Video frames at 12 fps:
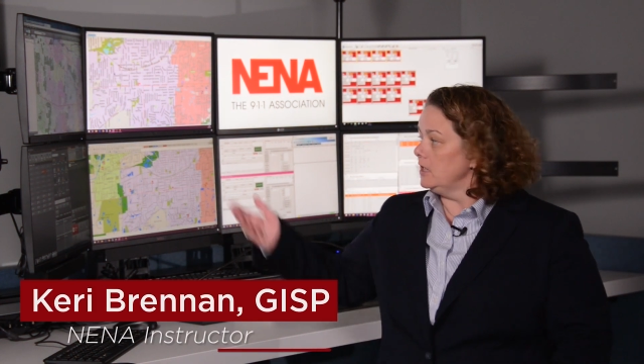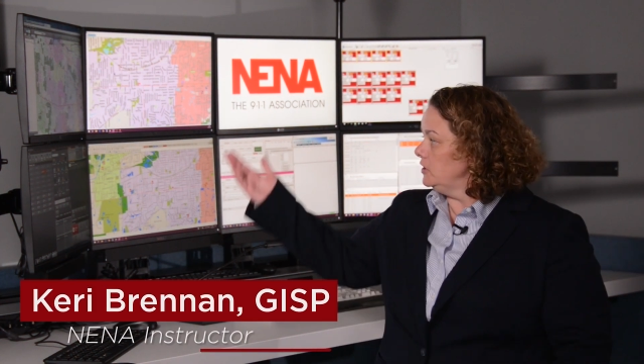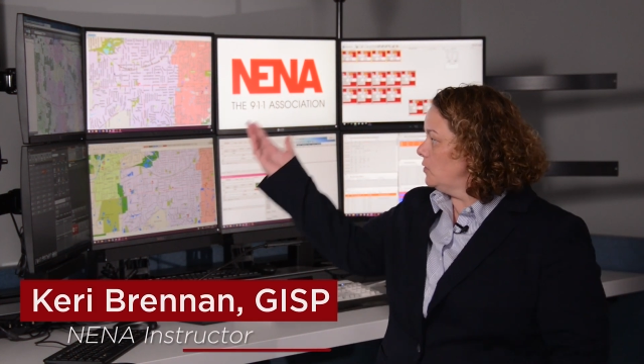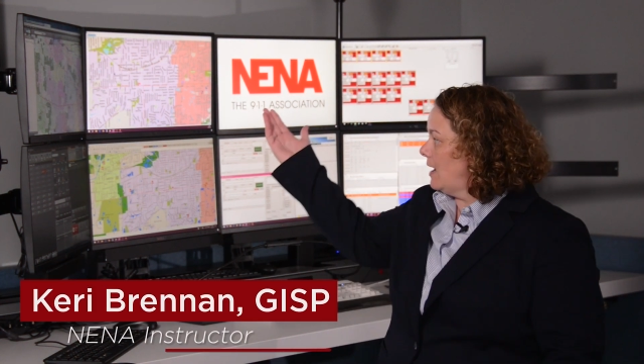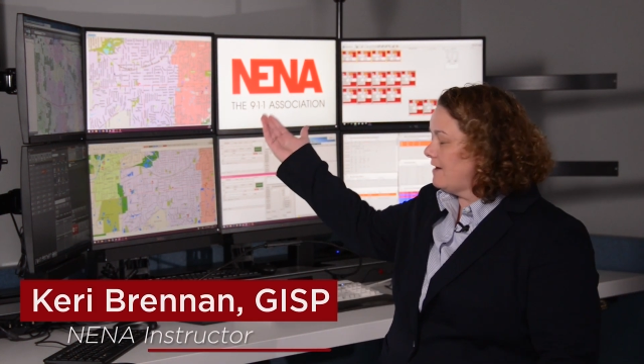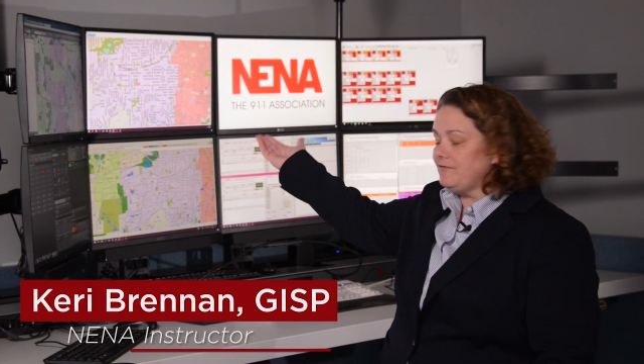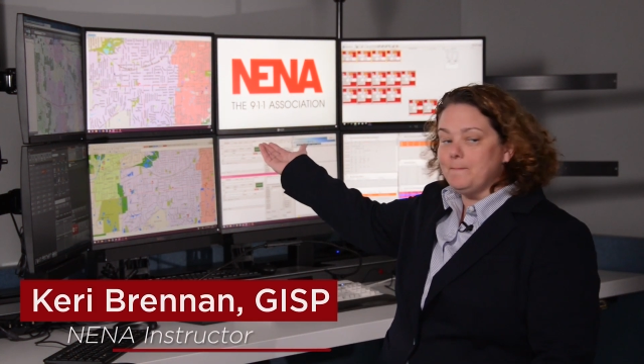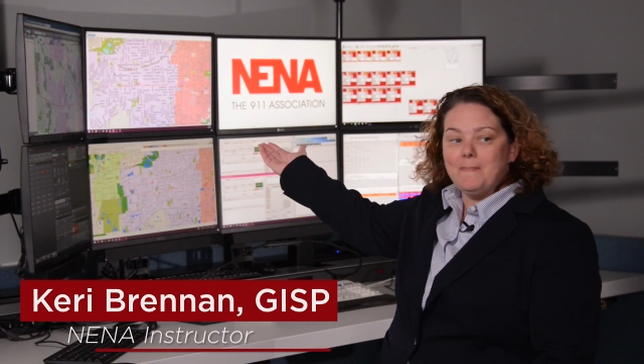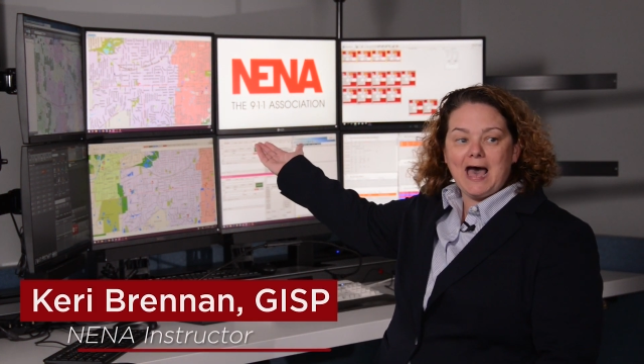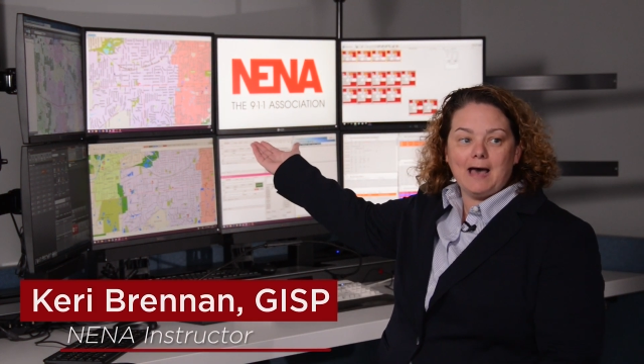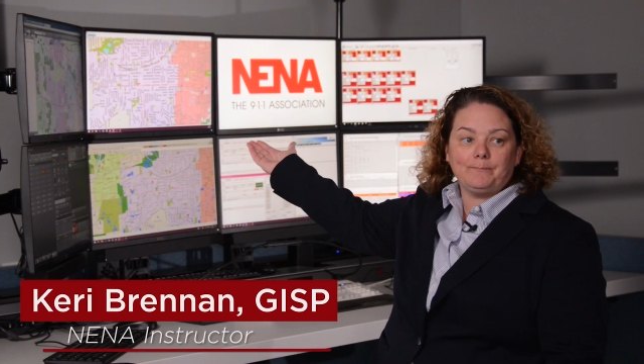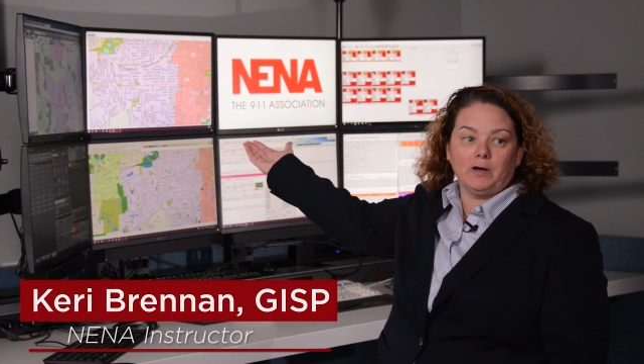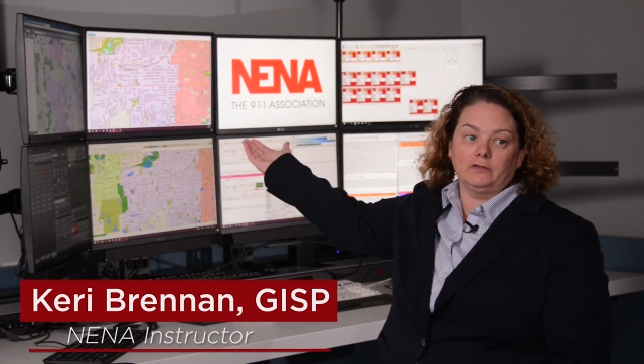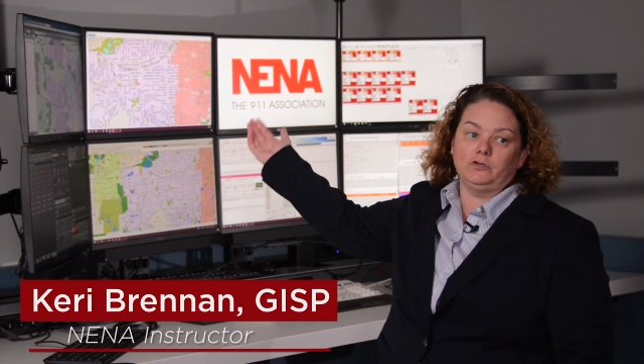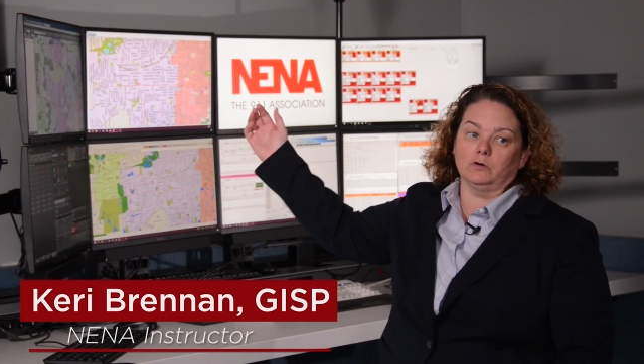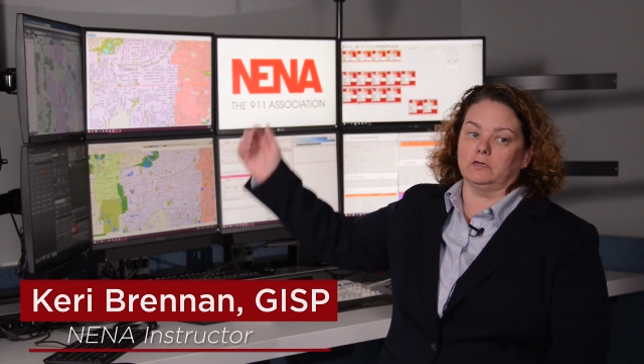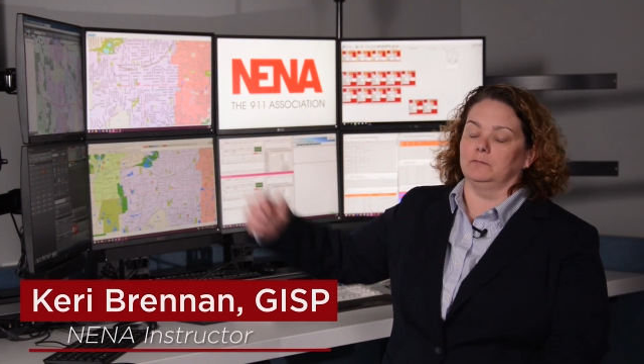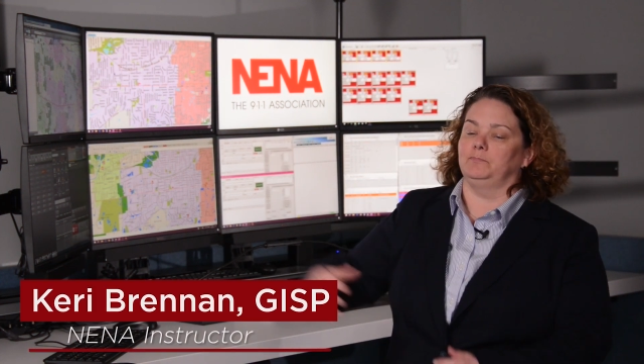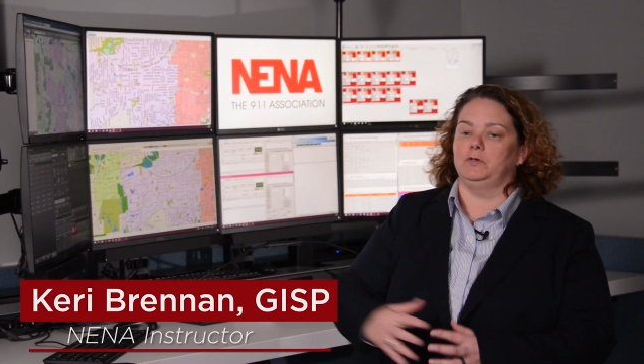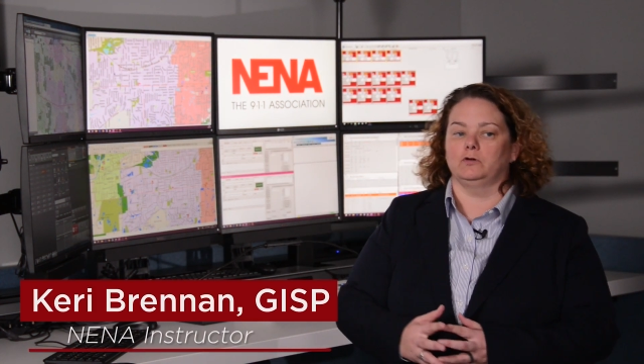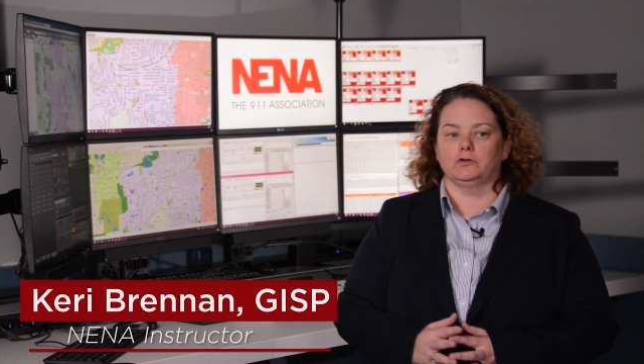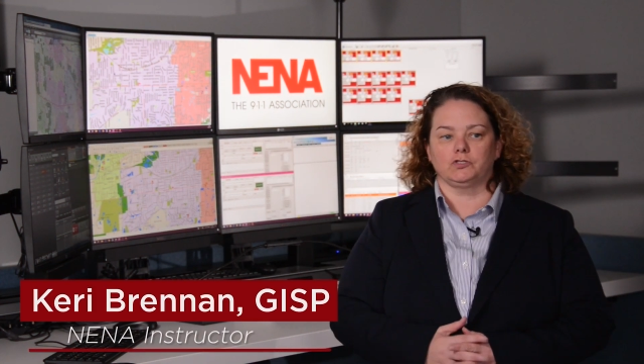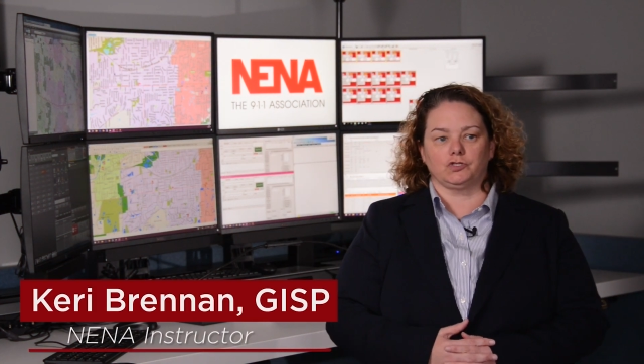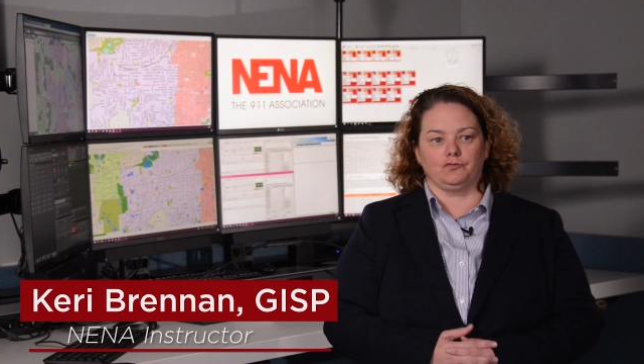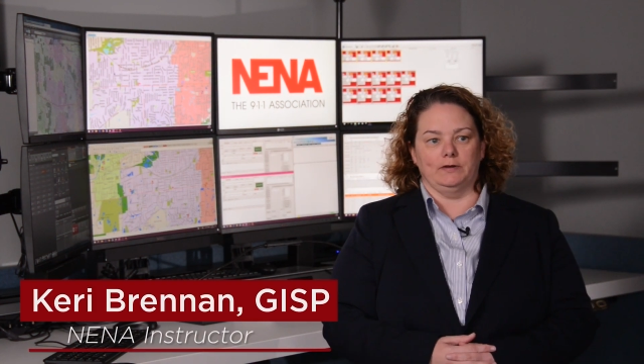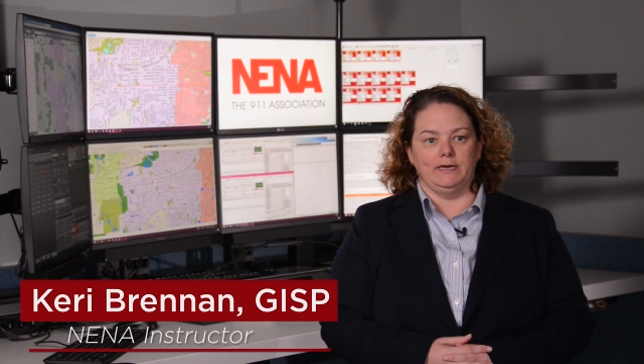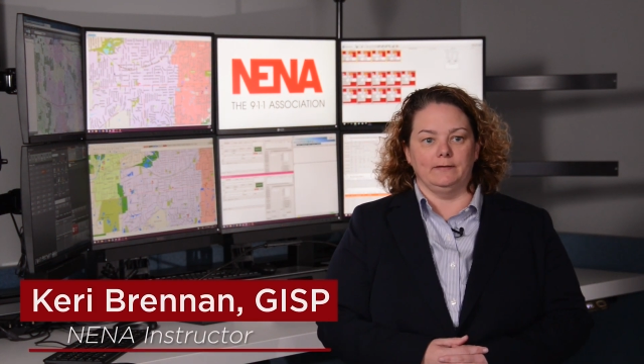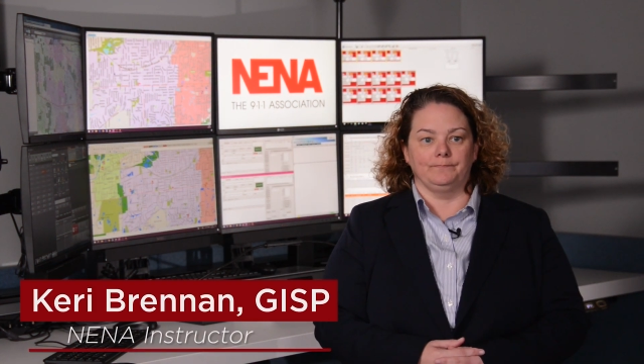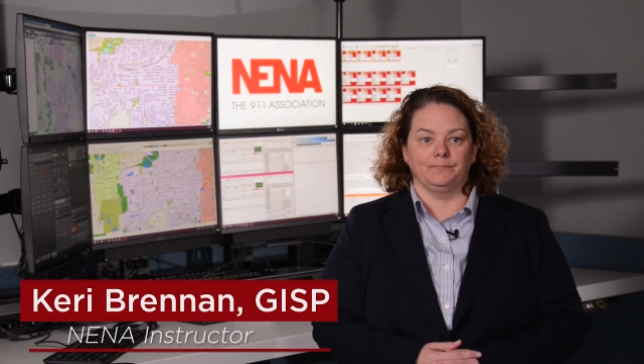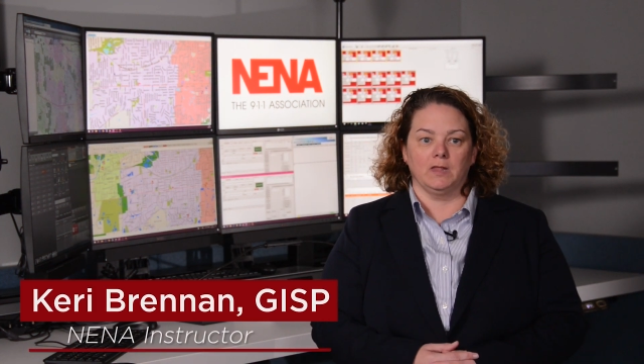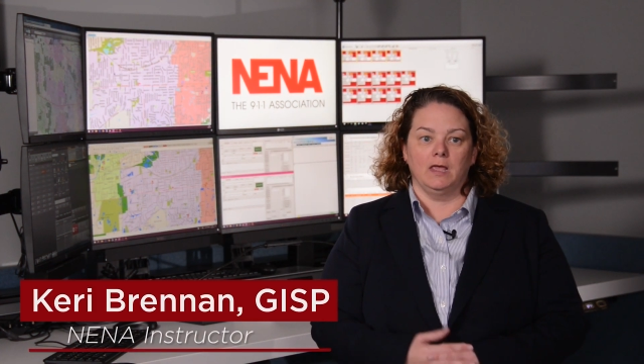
You have a map on your computer screen,